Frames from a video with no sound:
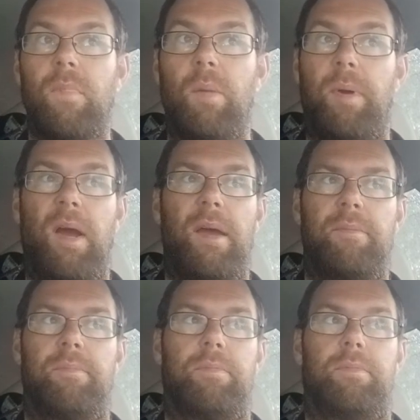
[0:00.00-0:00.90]
by
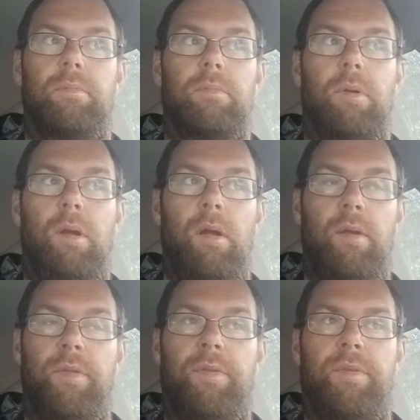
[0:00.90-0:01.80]

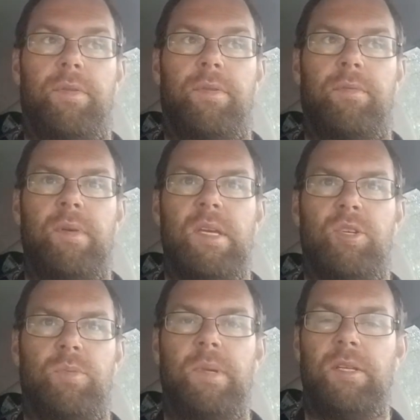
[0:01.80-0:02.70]

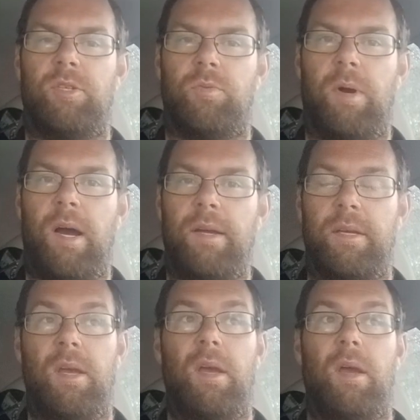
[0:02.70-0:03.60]
3-ish meters wide,
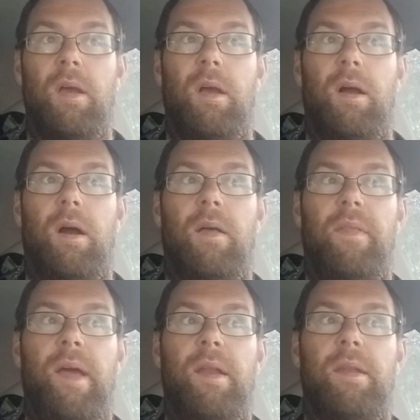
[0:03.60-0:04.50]
and
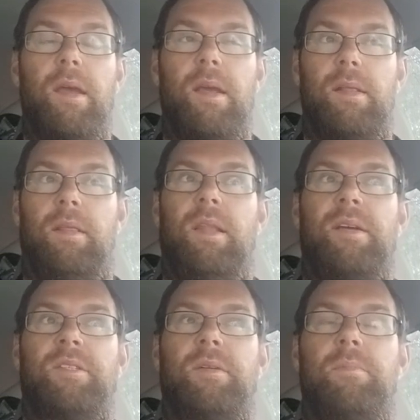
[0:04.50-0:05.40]
then it
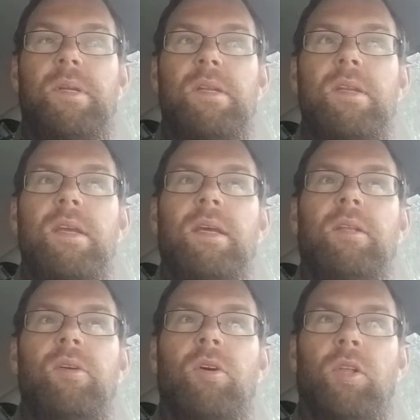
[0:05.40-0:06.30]
lasted me
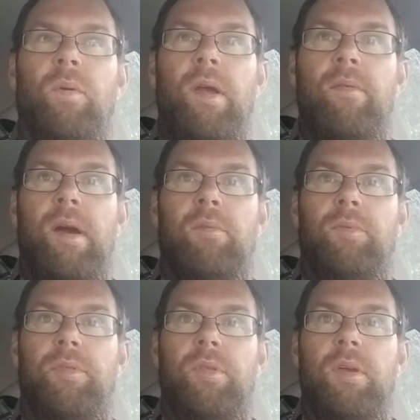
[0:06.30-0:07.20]
nearly all the way around
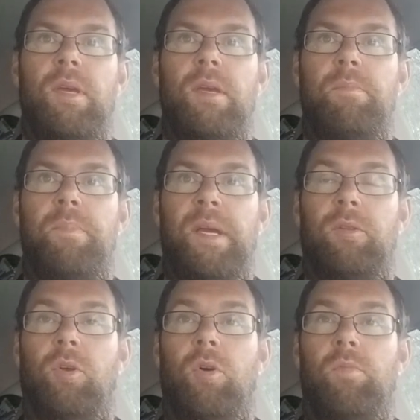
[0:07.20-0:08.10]
the big
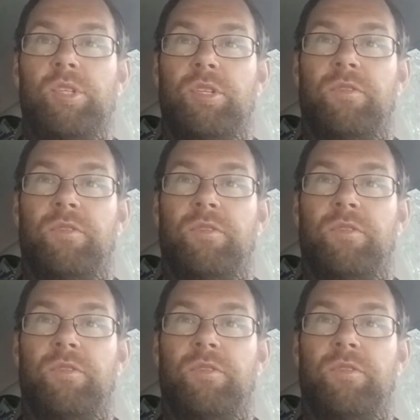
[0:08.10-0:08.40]
lawn, which is